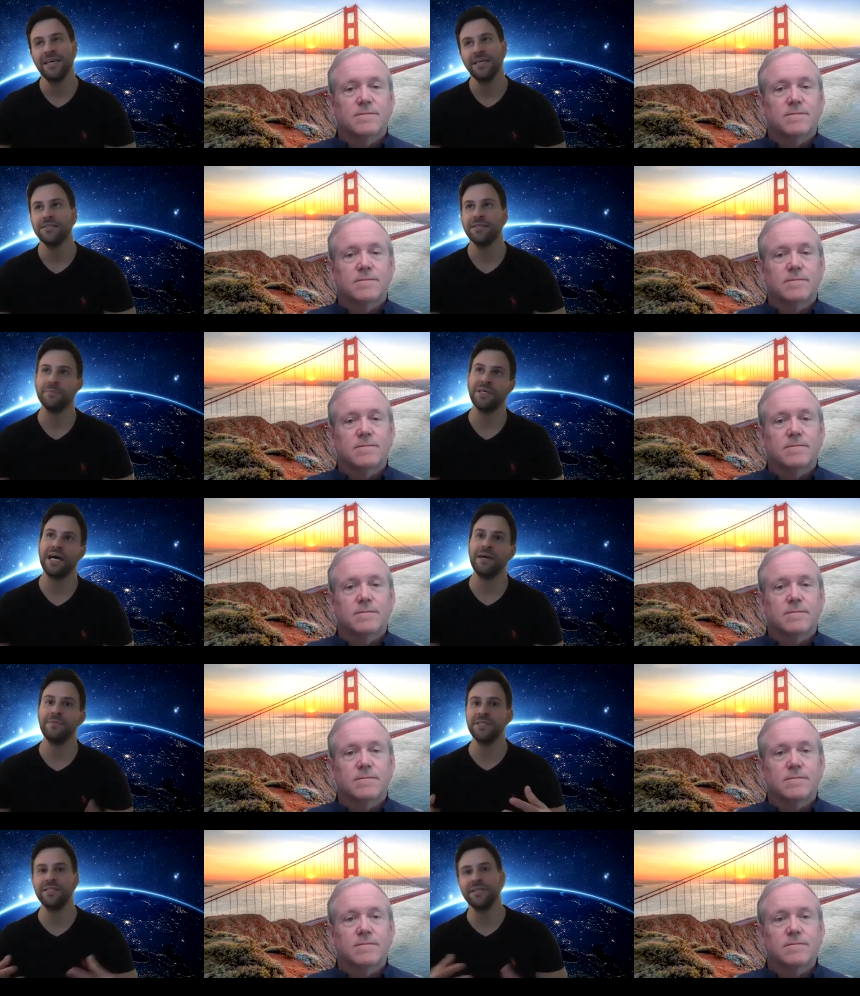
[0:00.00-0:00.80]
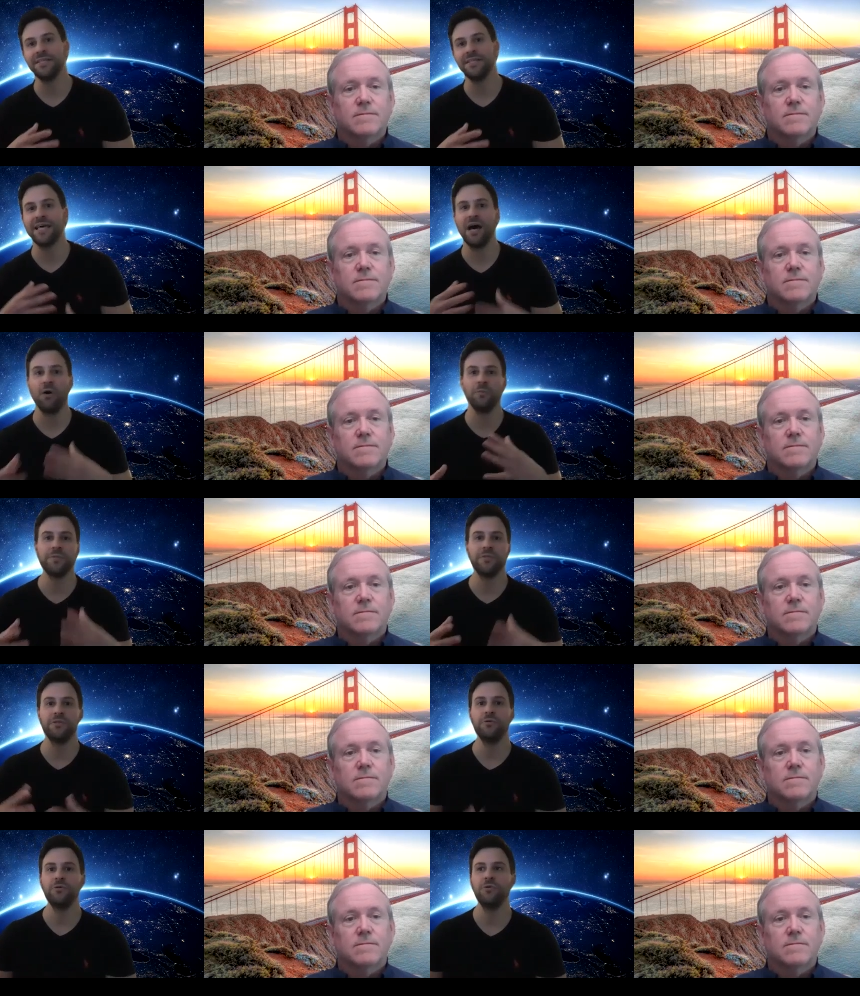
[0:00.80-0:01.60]
Speaker 1: sometimes it does help
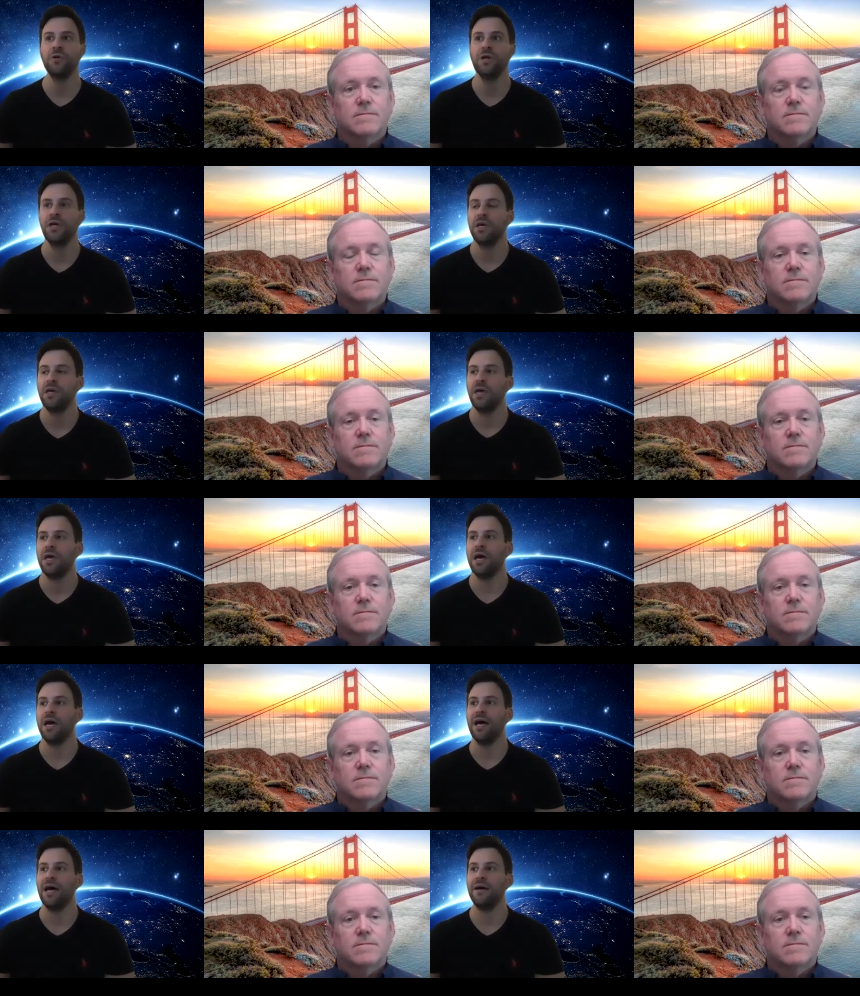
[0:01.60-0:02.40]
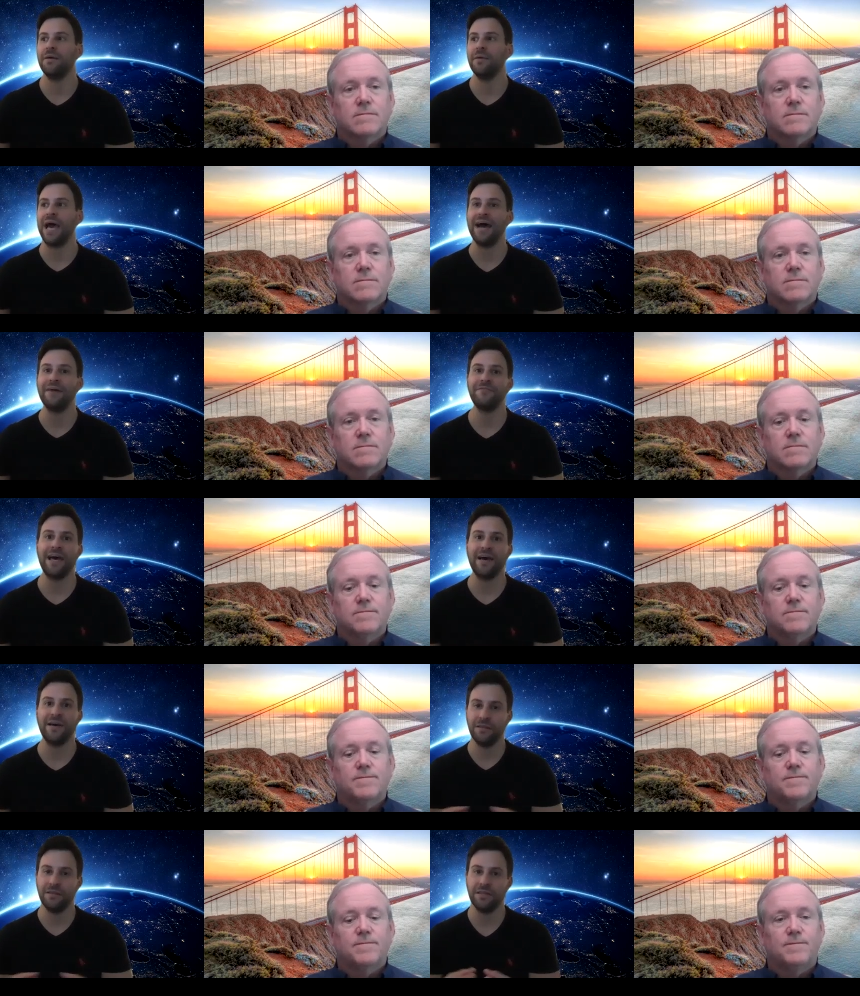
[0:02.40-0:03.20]
to uh, have
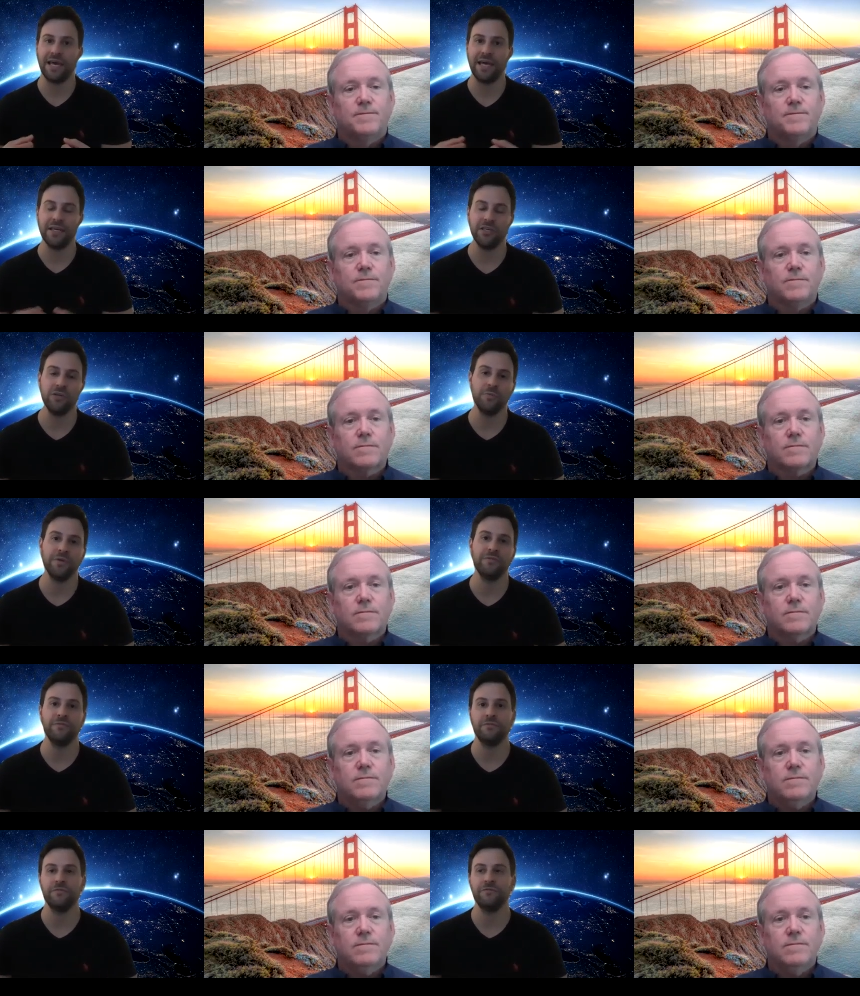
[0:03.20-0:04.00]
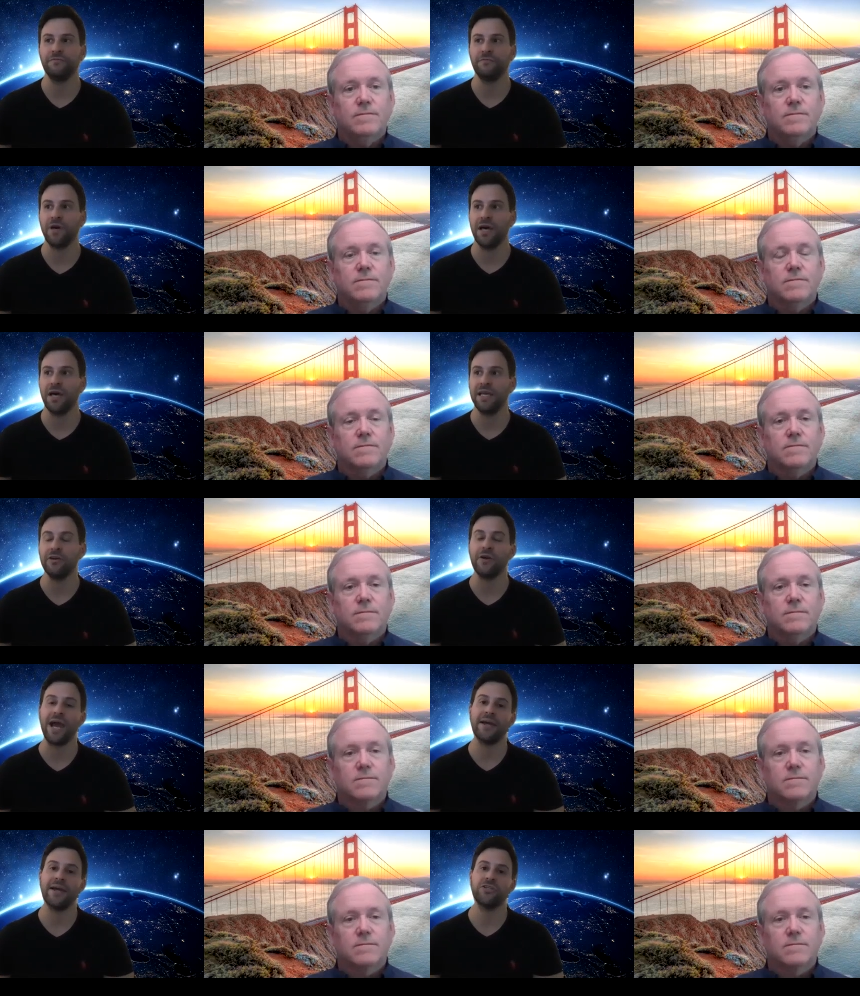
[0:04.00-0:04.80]
that that human uh,
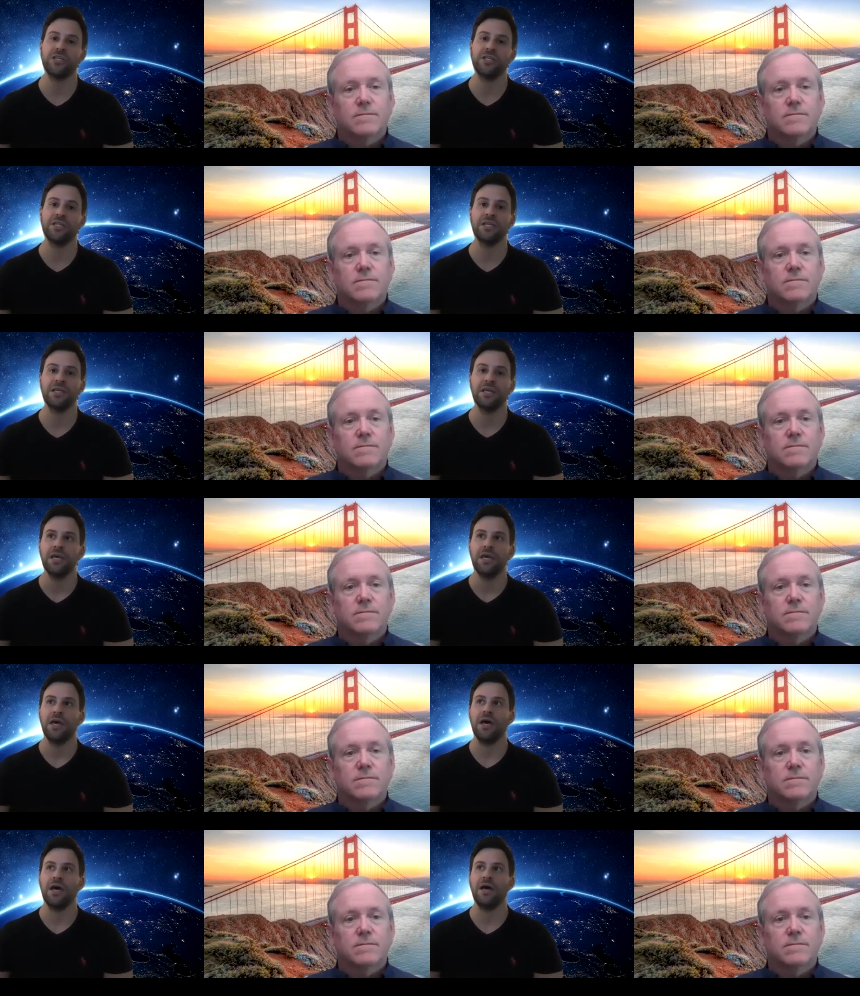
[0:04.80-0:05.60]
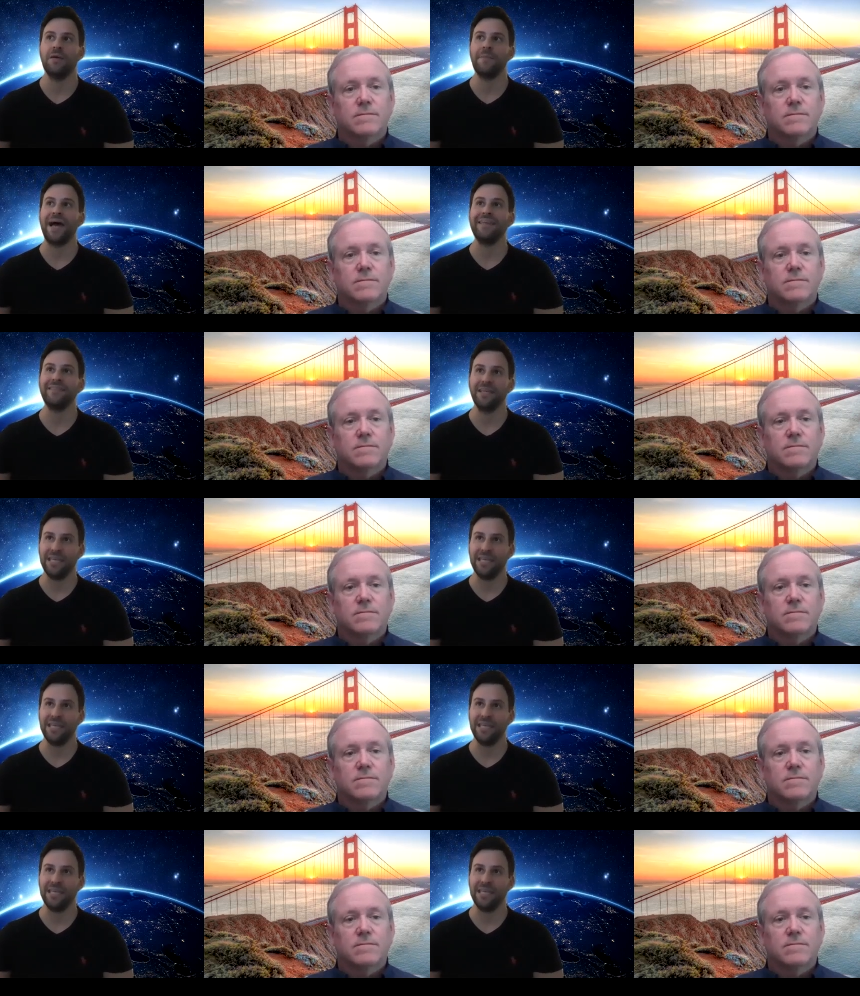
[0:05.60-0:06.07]
interaction. Um, I think